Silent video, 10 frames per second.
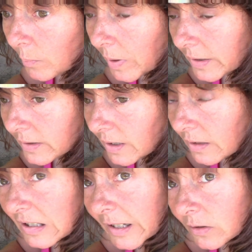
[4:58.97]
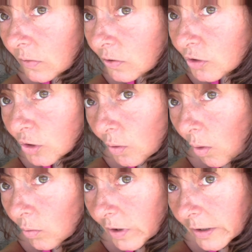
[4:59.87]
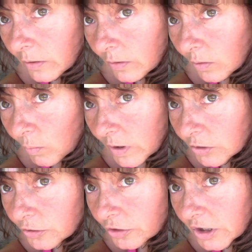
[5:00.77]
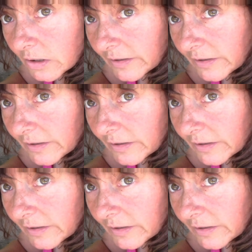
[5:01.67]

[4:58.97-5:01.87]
But it does get a little too cold here in the winter to